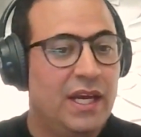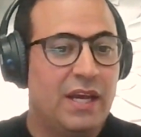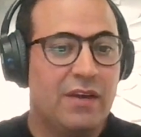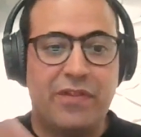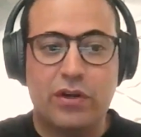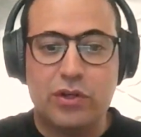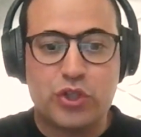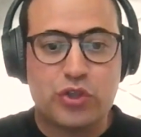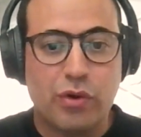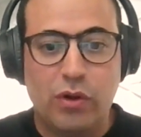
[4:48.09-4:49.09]
If they're
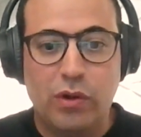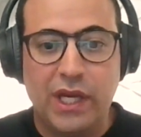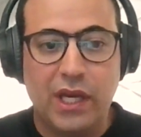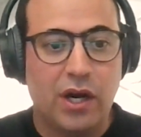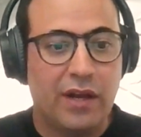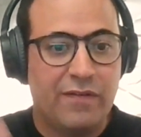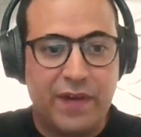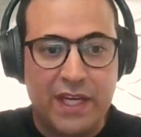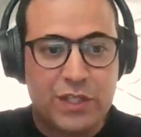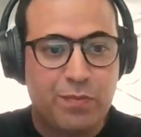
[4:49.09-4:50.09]
scrolling on
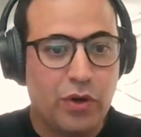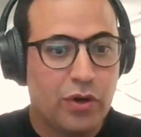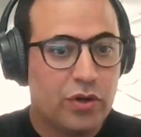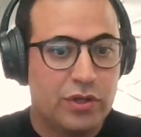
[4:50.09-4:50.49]
Facebook